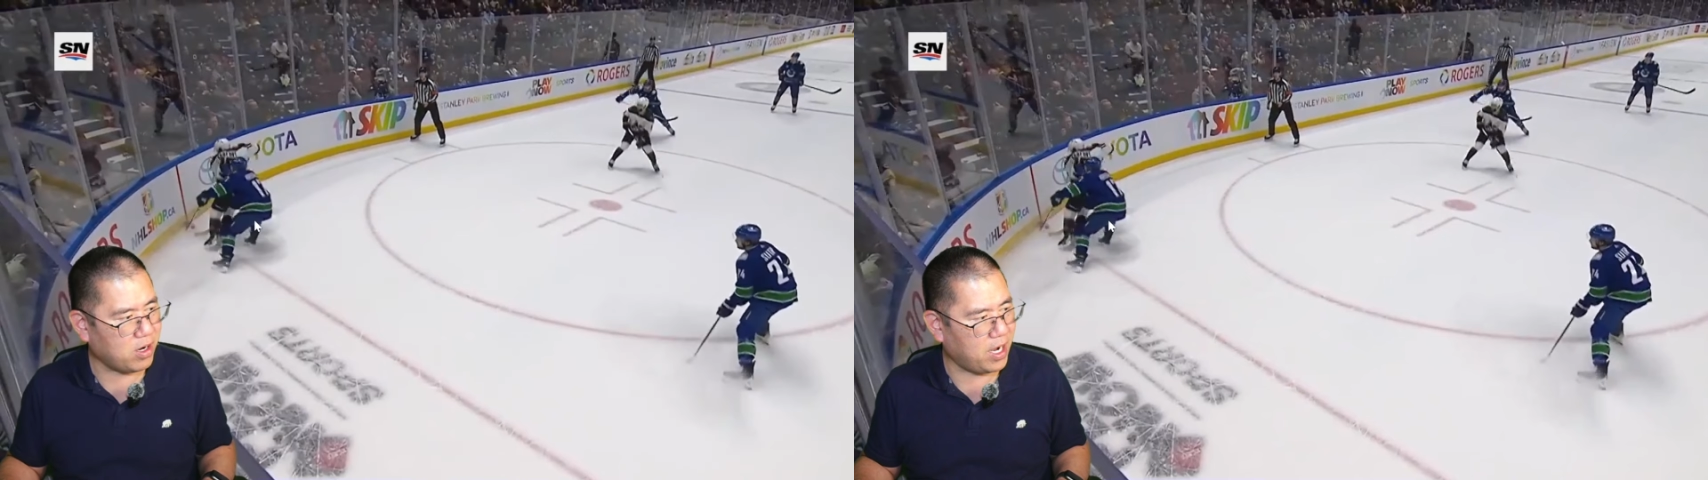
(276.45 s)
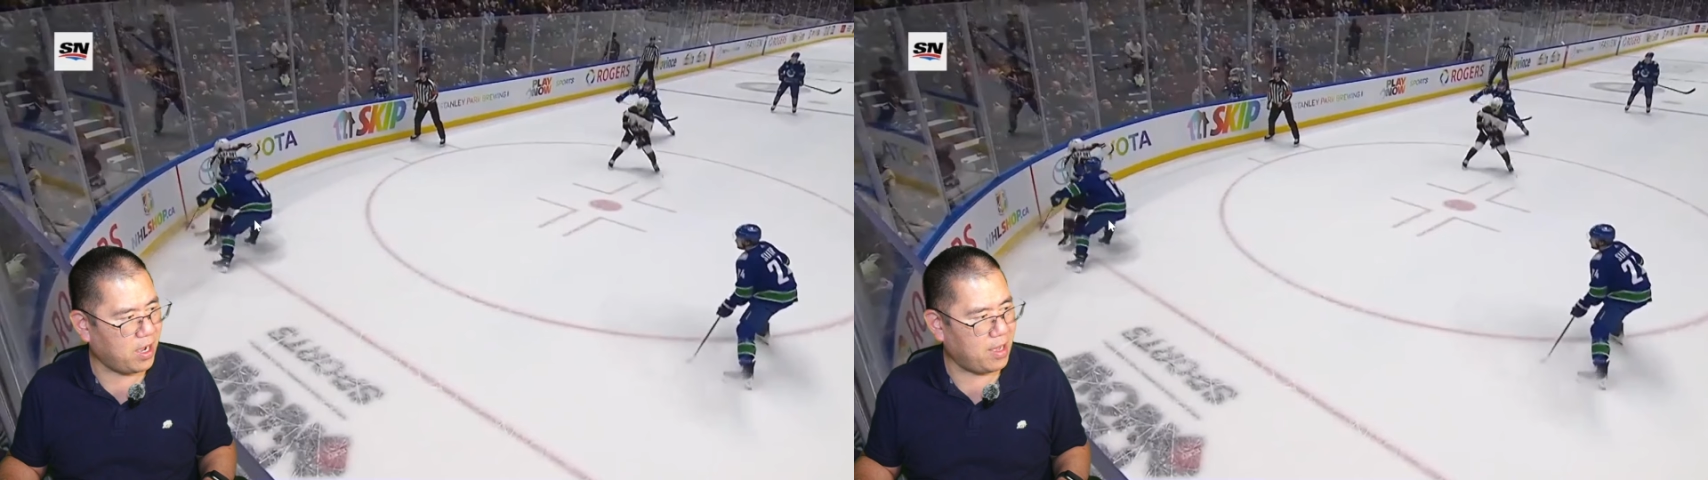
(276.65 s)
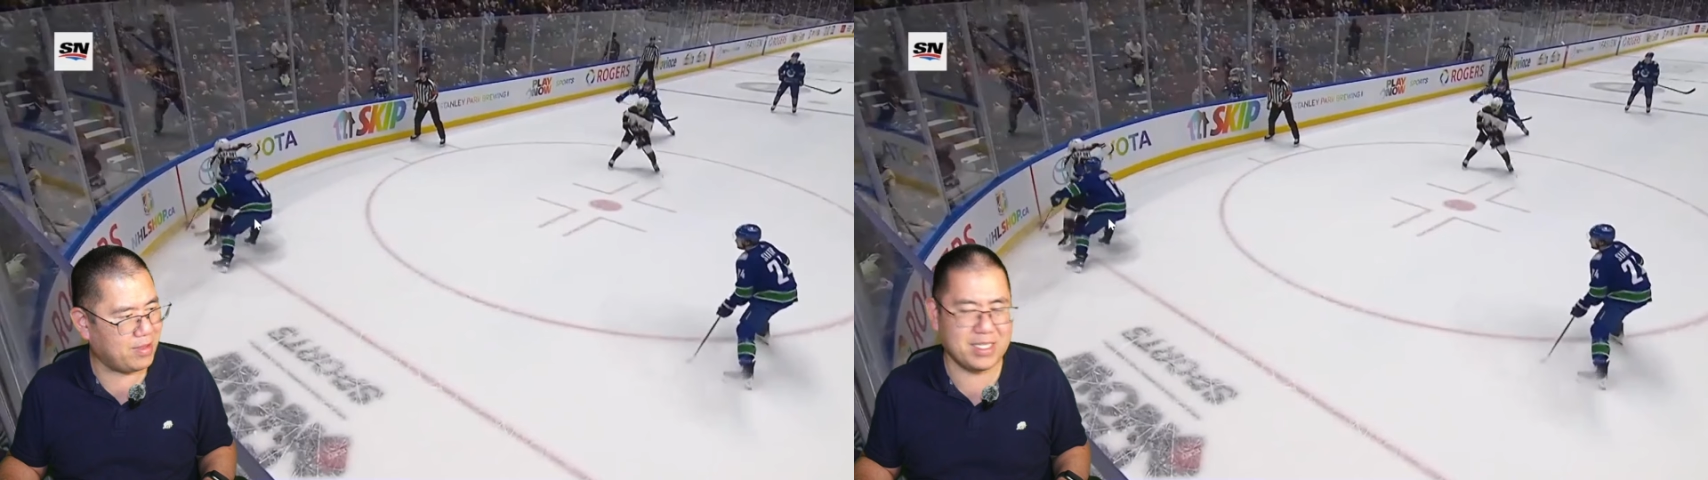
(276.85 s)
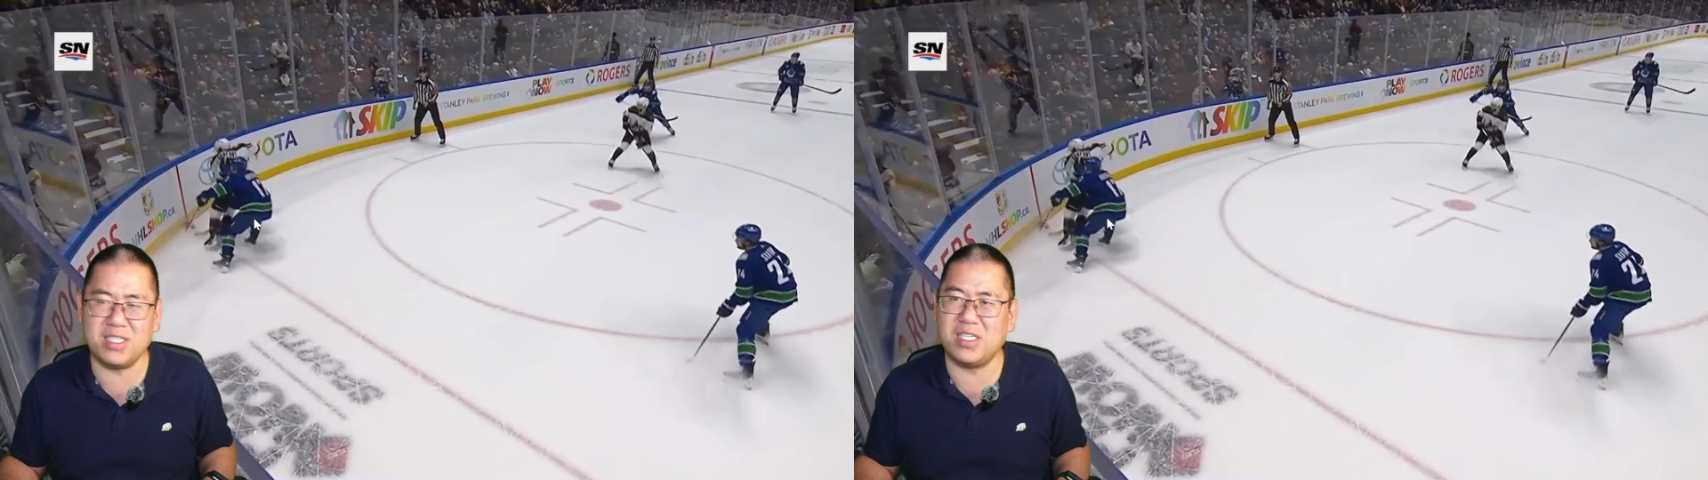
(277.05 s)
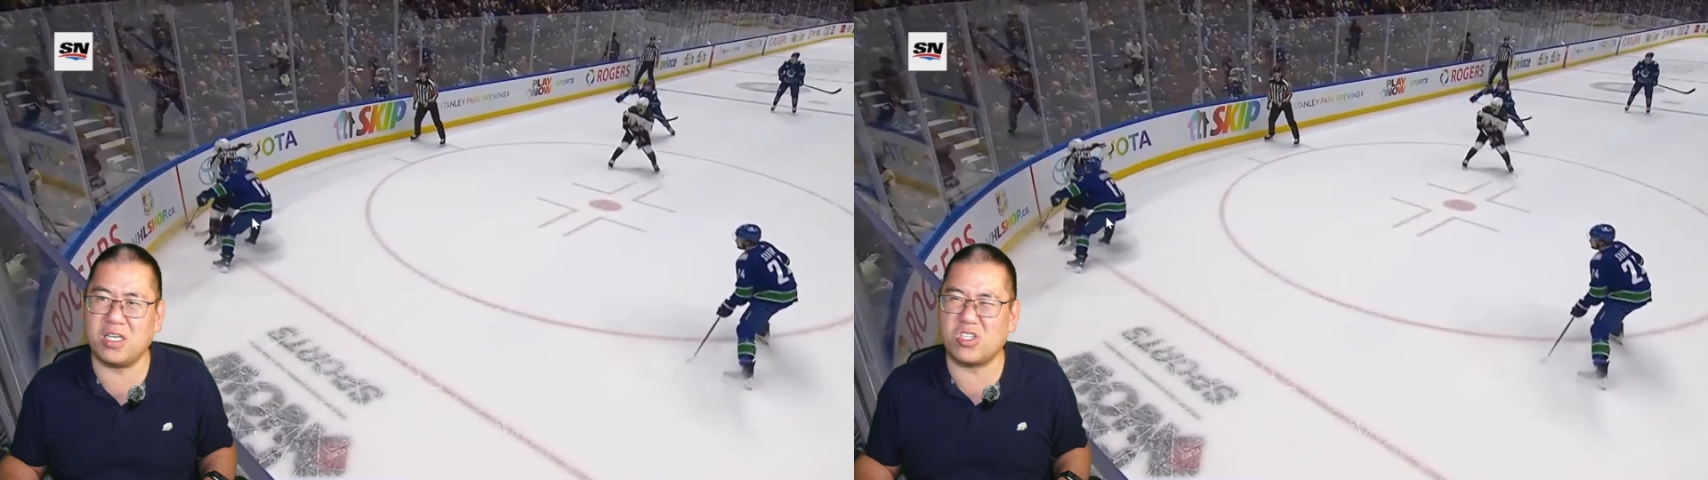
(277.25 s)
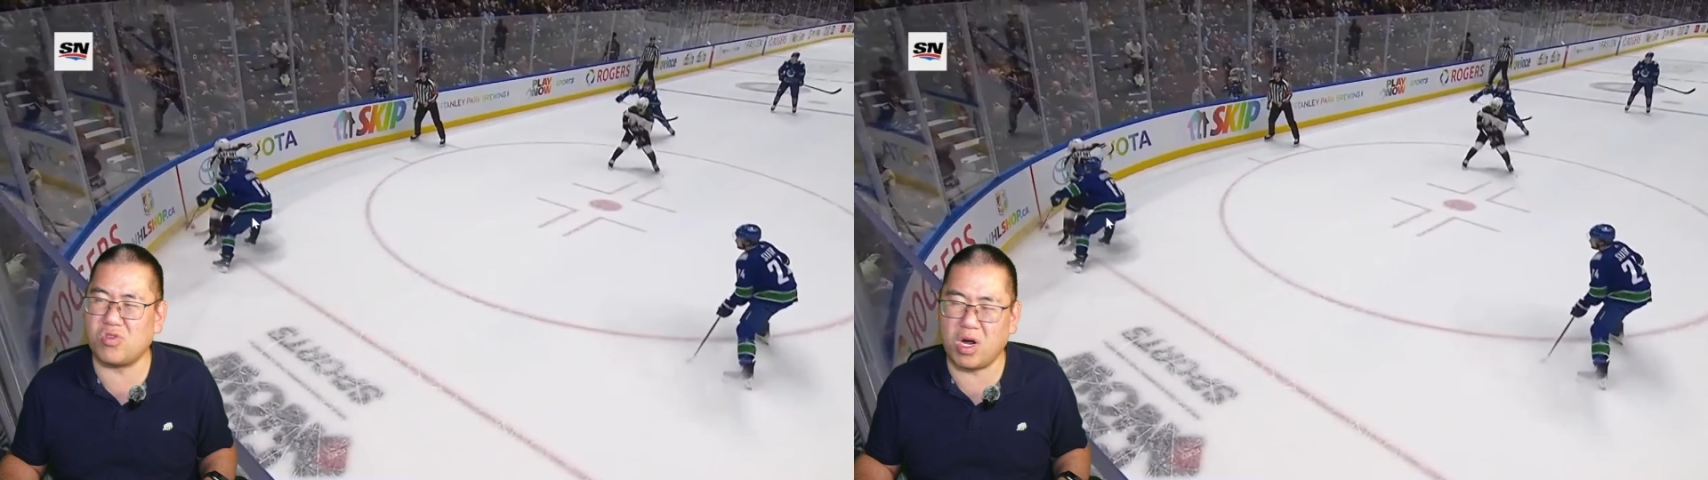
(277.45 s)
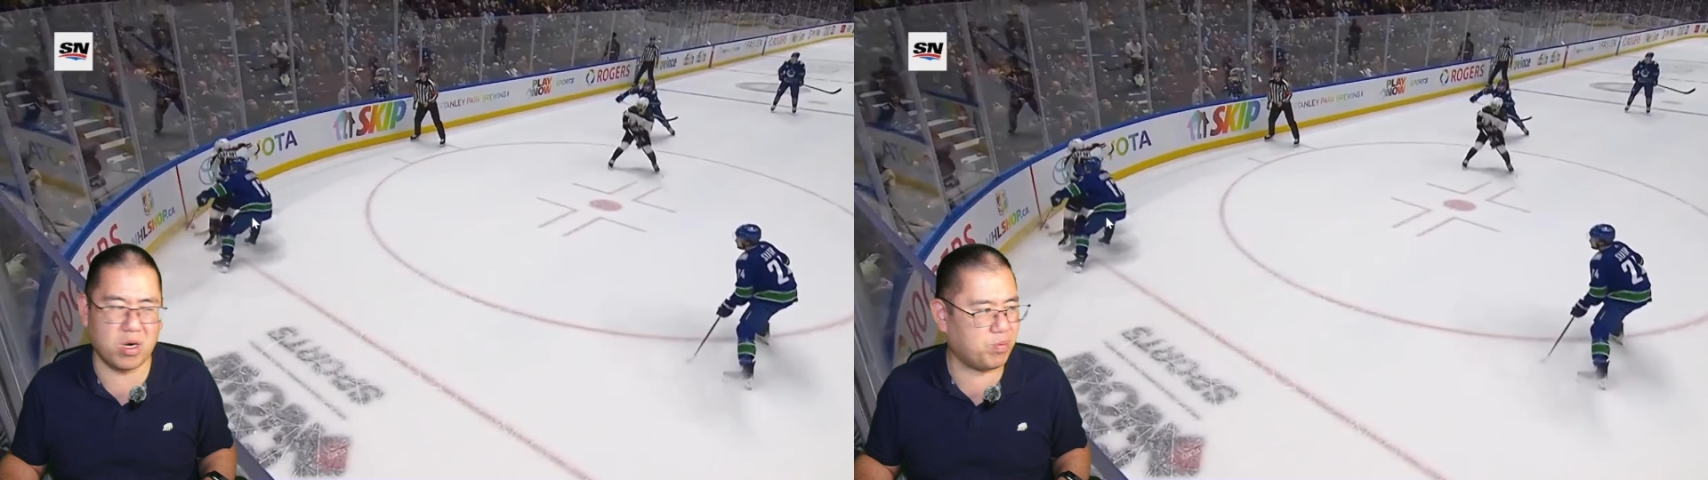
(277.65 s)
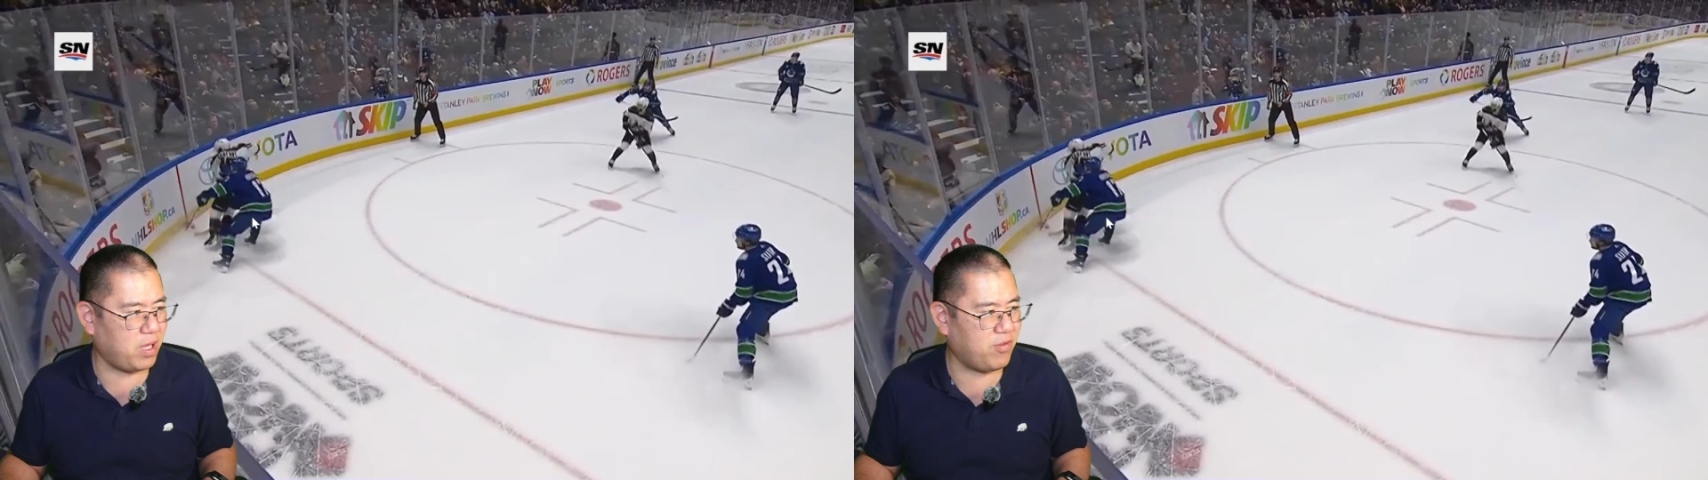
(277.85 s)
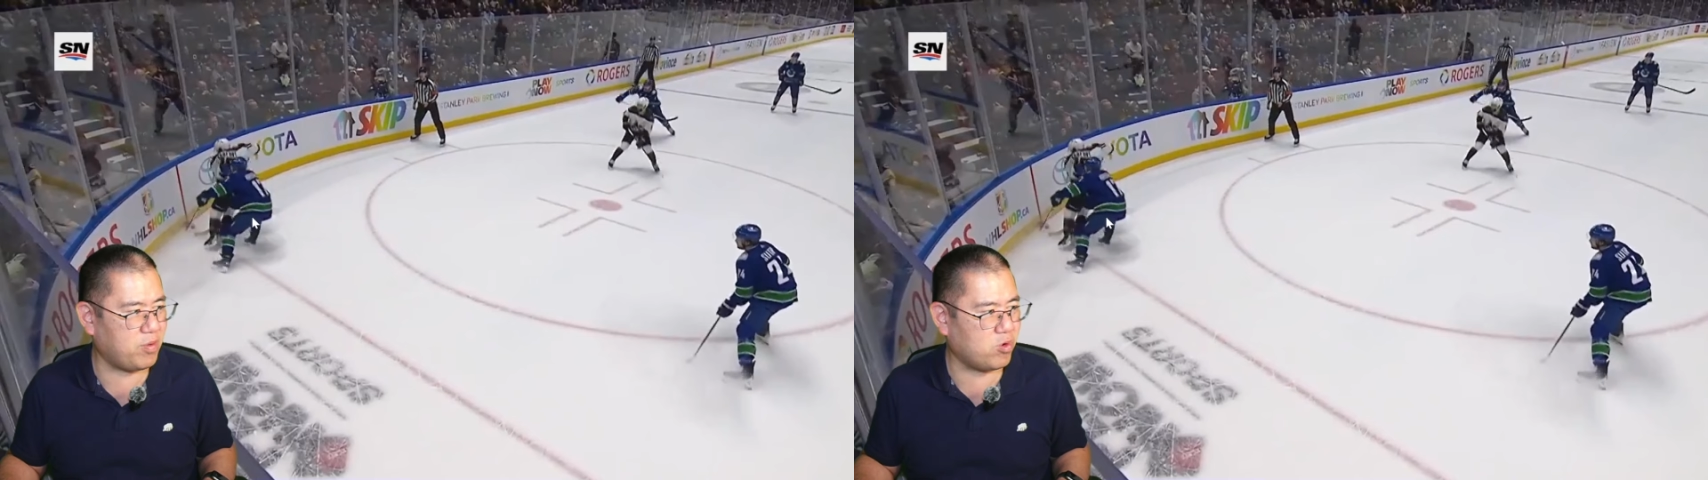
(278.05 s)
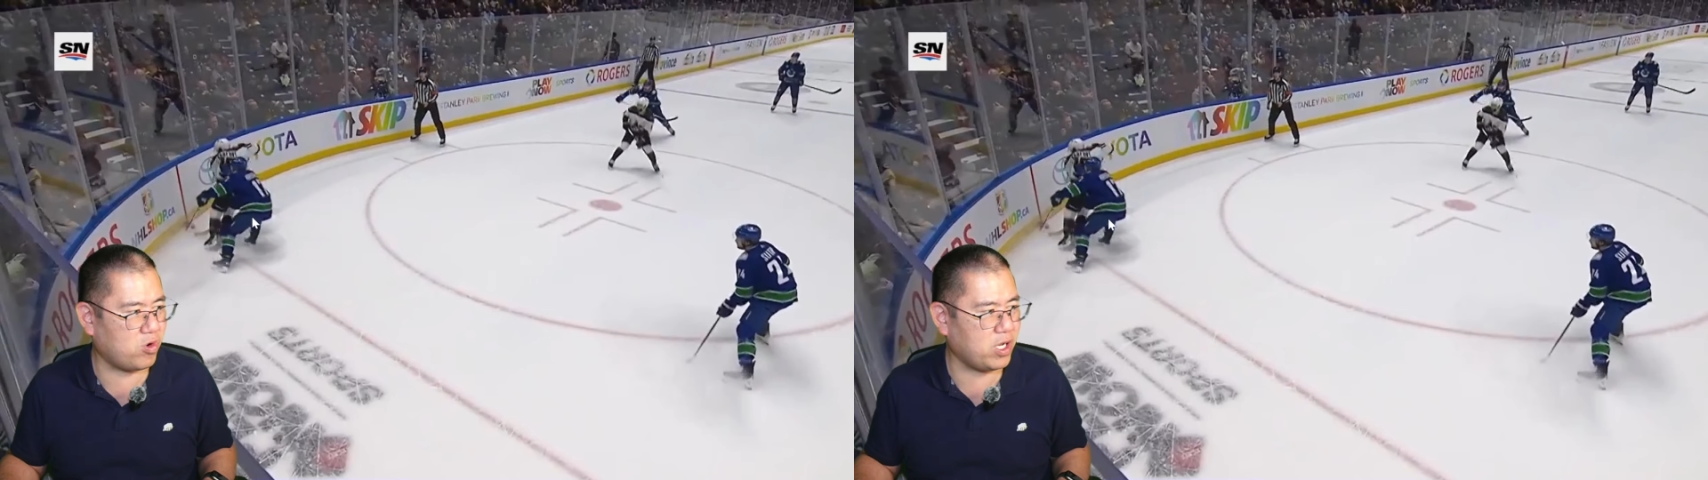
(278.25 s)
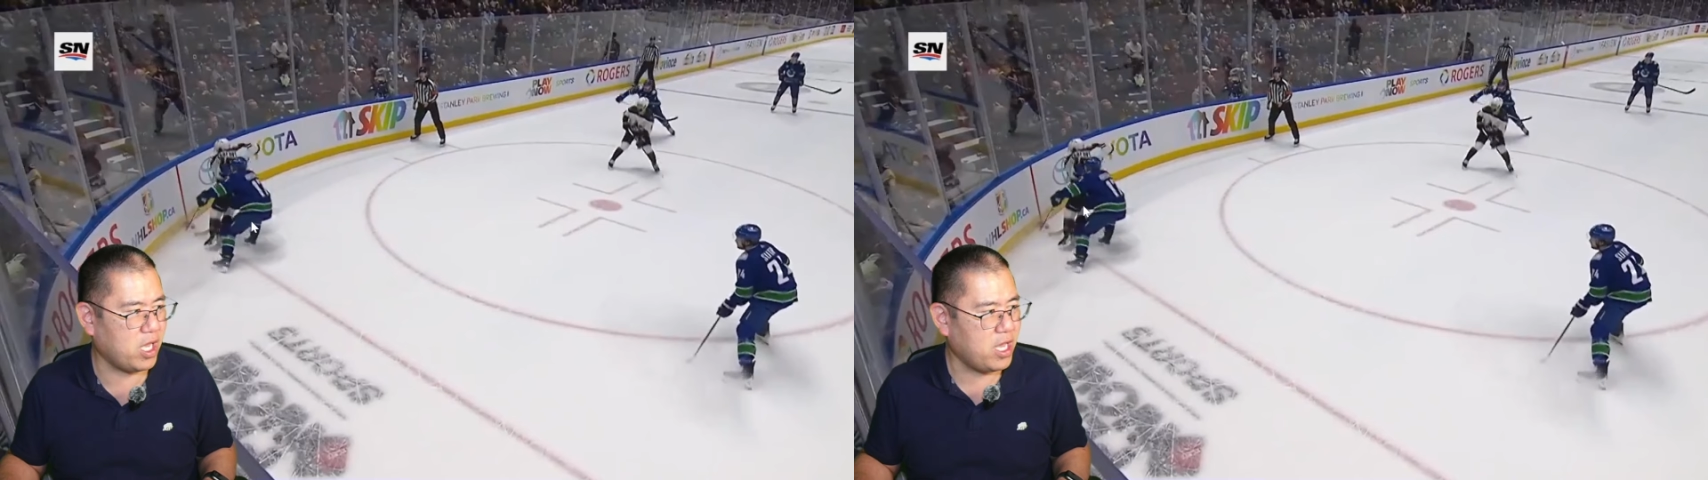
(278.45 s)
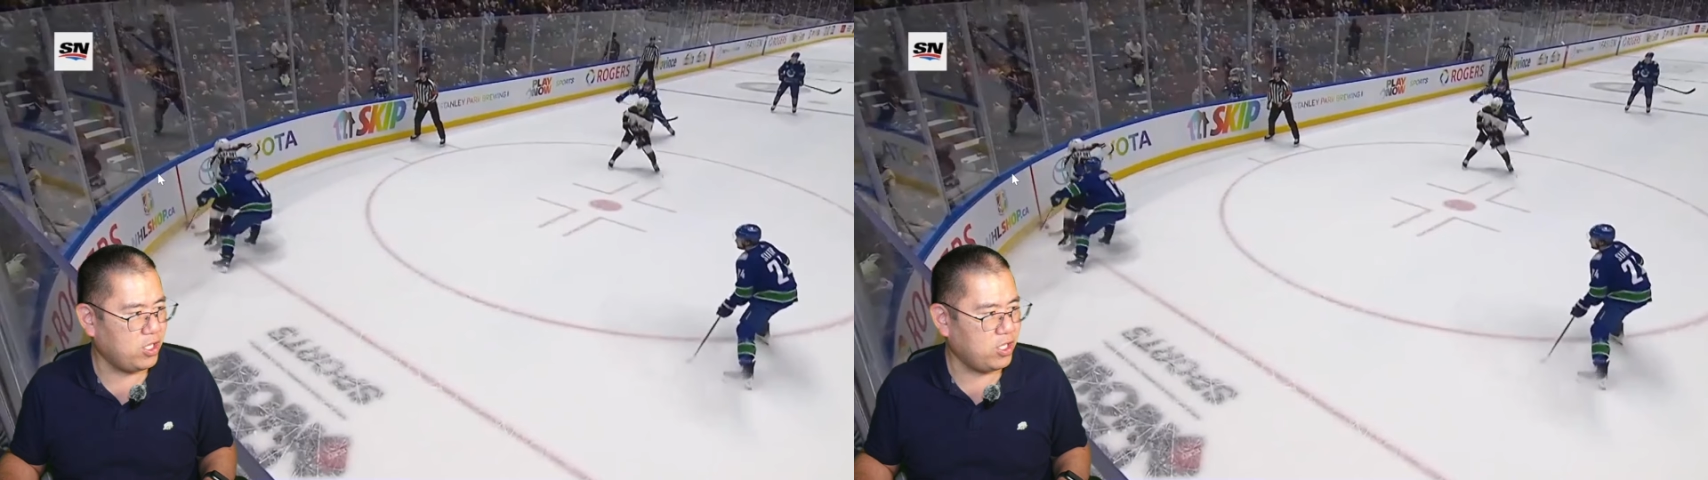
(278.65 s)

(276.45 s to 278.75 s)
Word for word: I like to see a stronger play from Hronek.